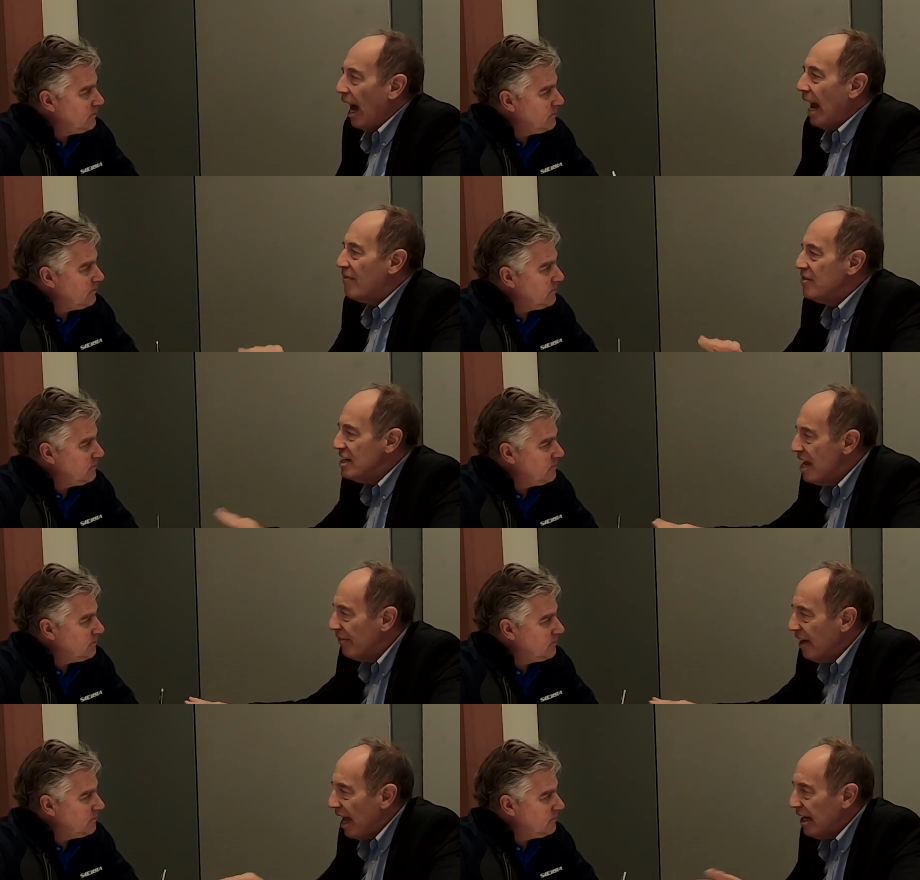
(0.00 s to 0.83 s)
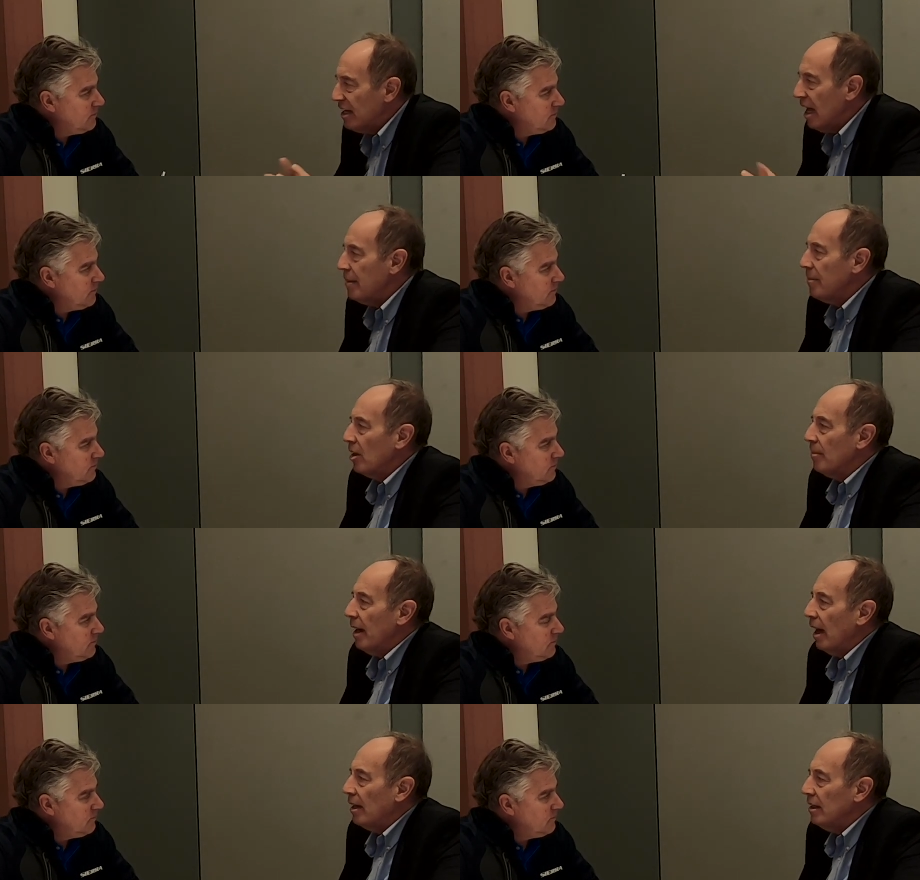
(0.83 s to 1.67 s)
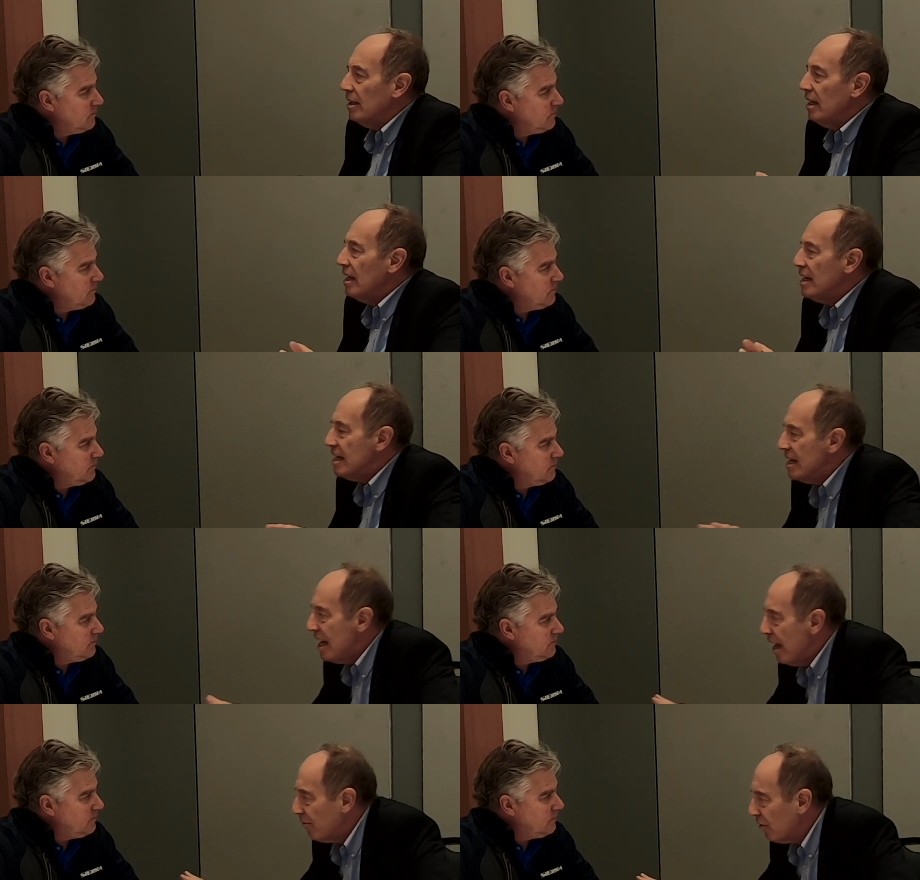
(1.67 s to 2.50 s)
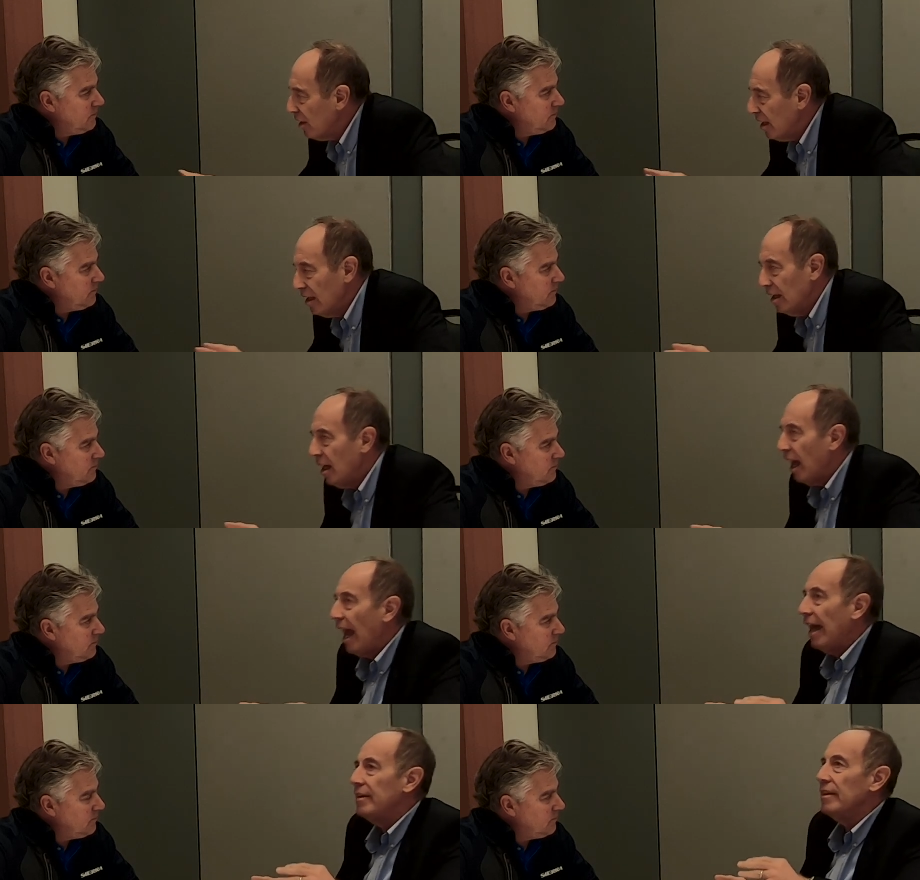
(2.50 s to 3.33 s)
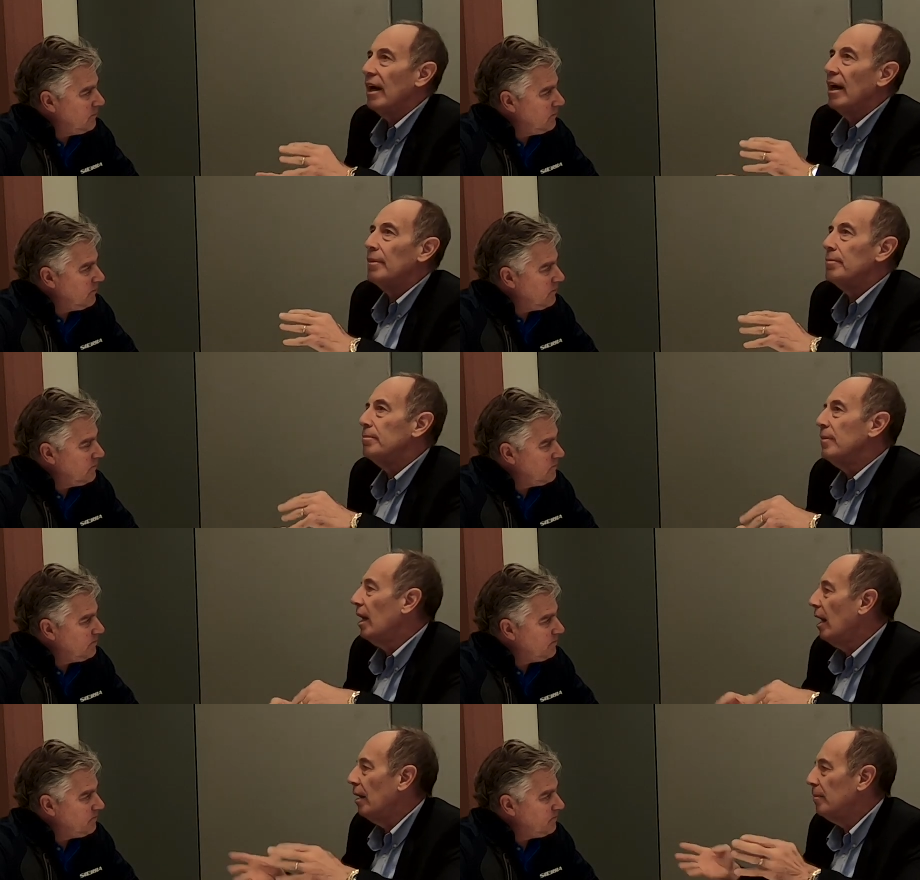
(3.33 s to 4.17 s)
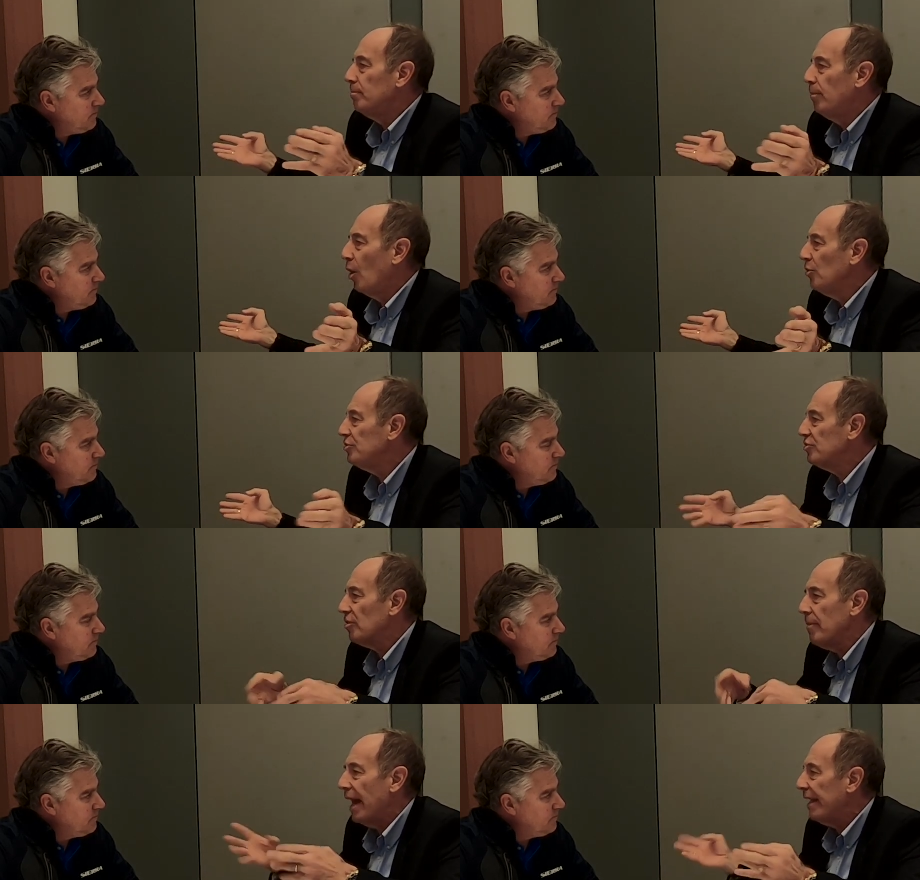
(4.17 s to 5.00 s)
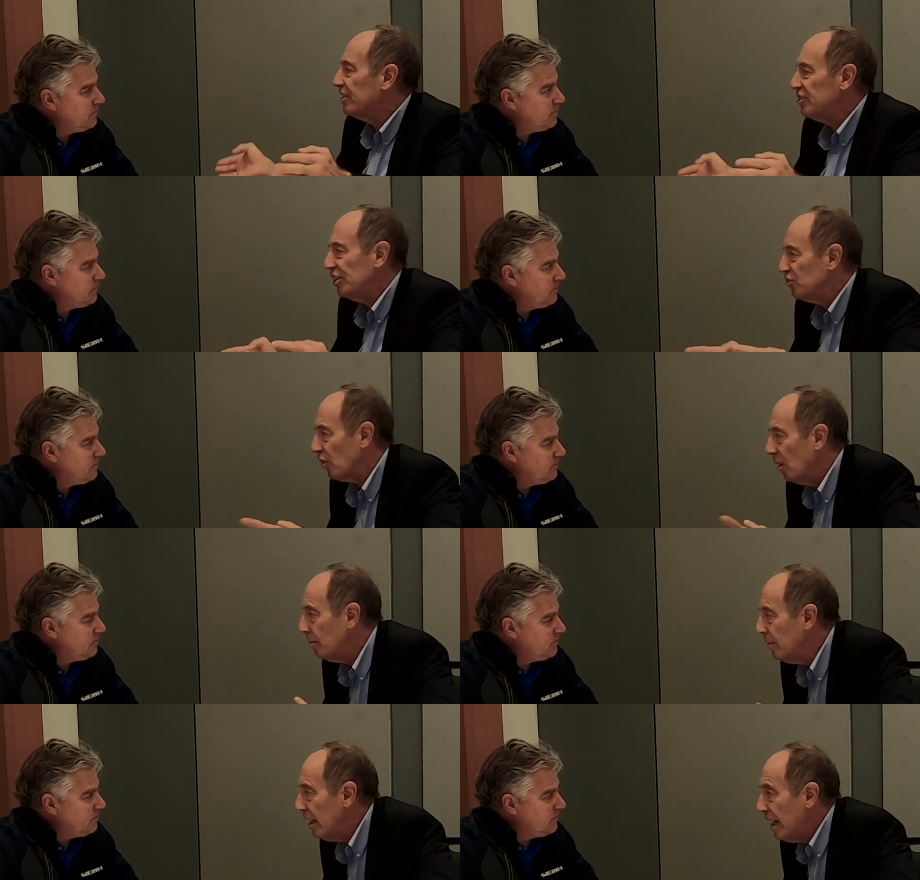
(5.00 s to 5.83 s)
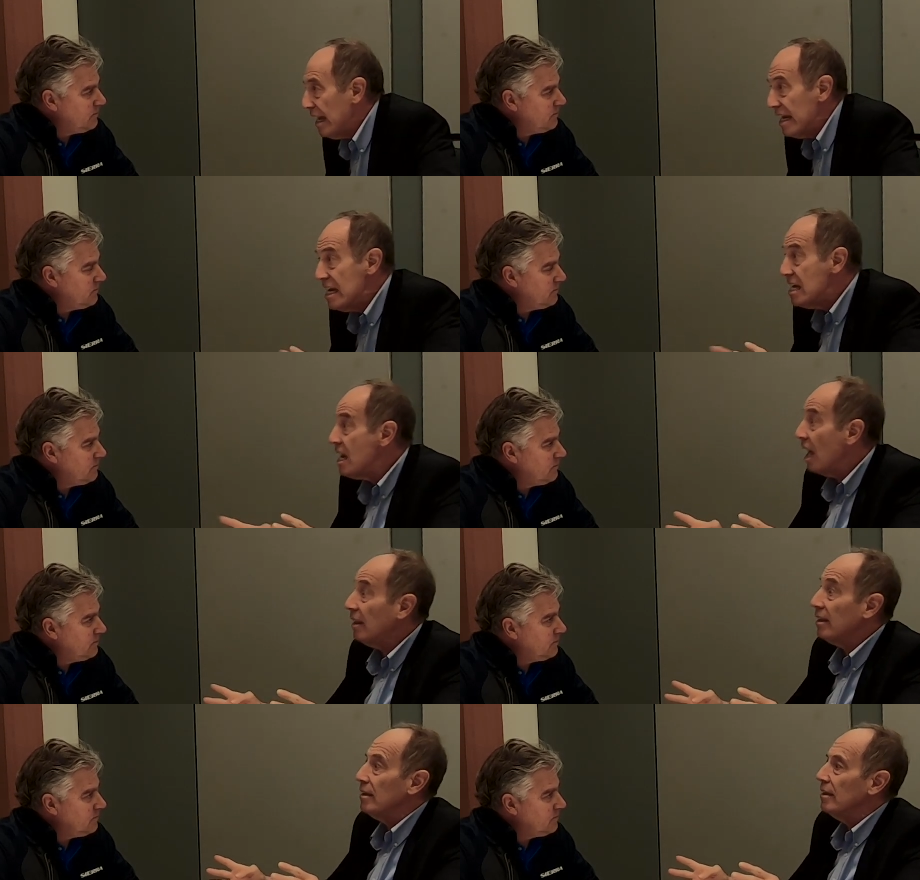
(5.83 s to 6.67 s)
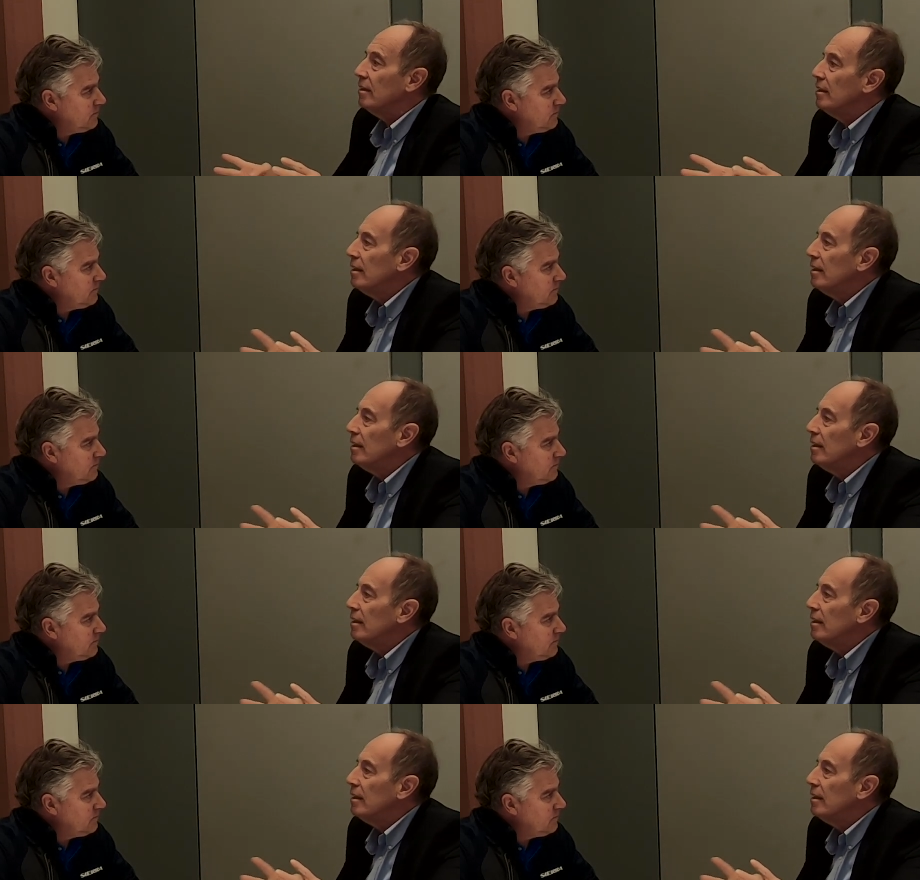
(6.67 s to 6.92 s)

Speaker 1: I've never had a nightmare about it, never had uh, uh, post-traumatic syndrome, nothing.